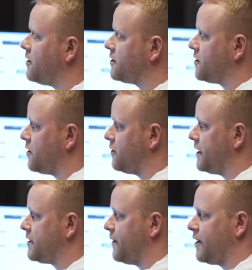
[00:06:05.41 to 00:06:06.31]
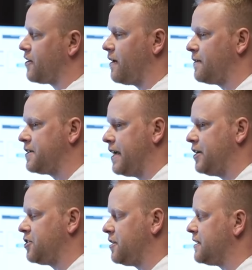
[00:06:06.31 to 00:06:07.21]
also, it's very
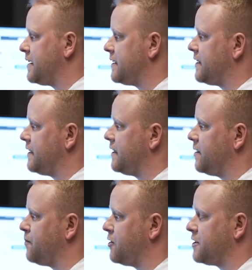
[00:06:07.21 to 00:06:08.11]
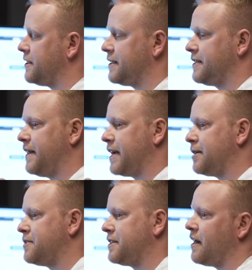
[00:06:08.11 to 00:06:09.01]
conversational in the sense that the person doesn't think
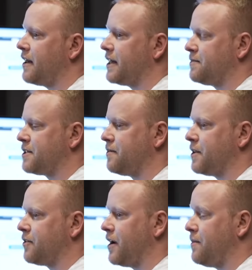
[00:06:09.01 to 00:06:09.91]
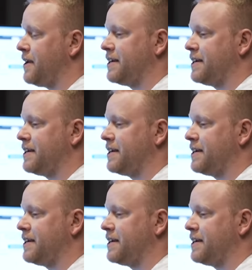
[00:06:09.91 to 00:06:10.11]
I'm selling them something, right?